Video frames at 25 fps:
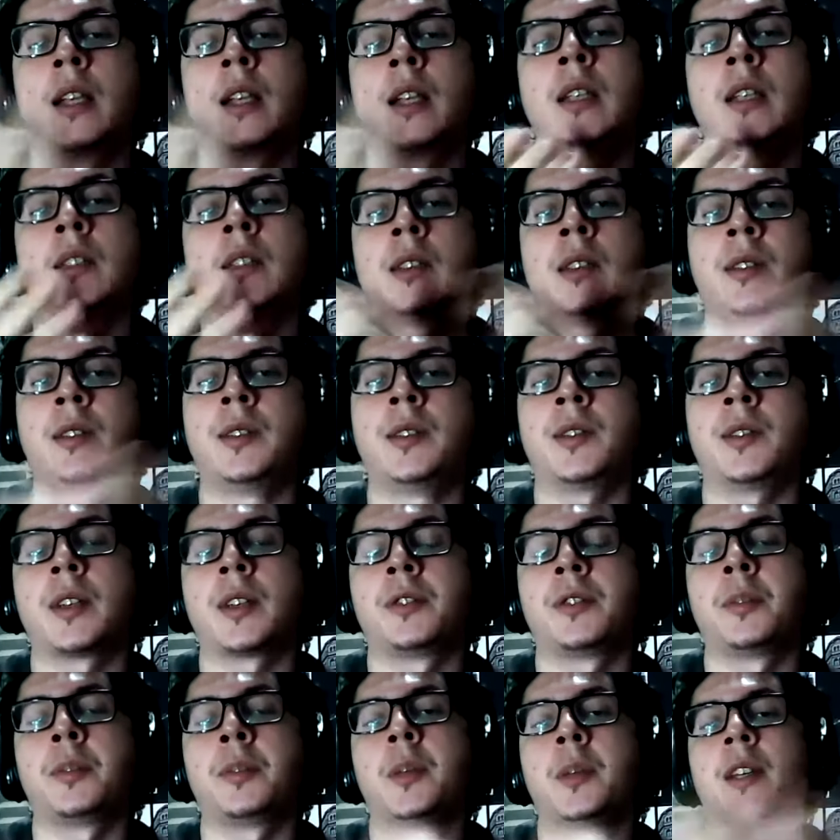in the
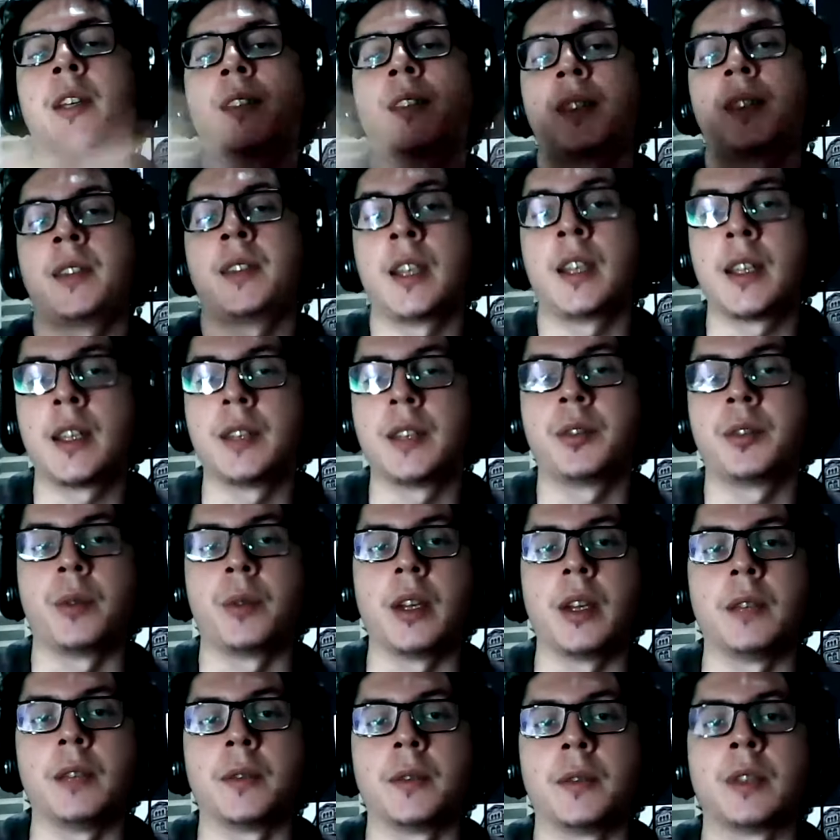discussion because I think it's
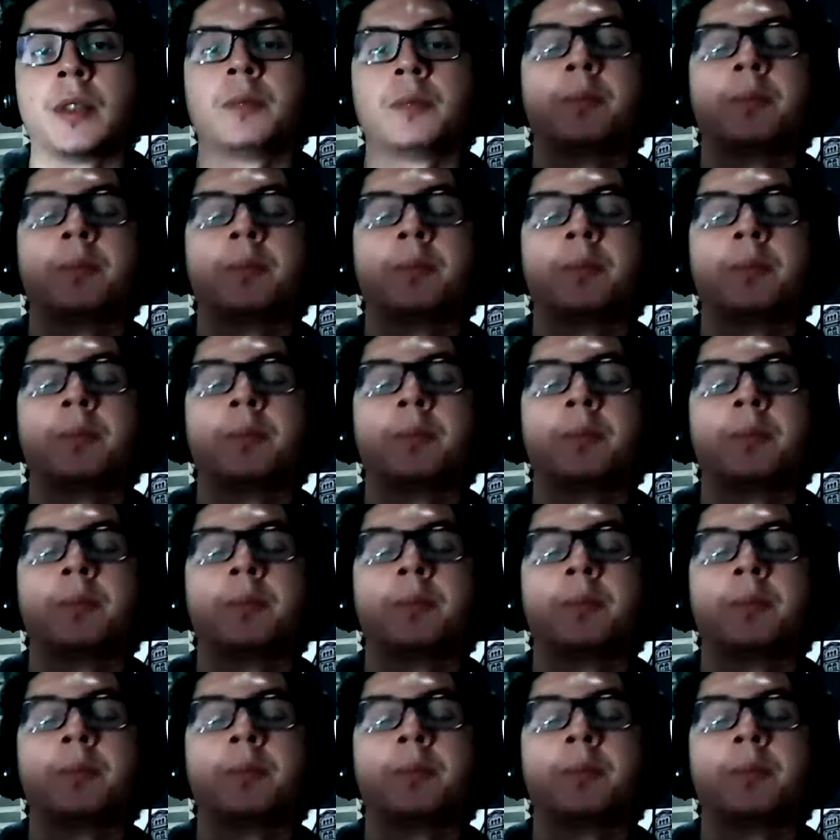relevant.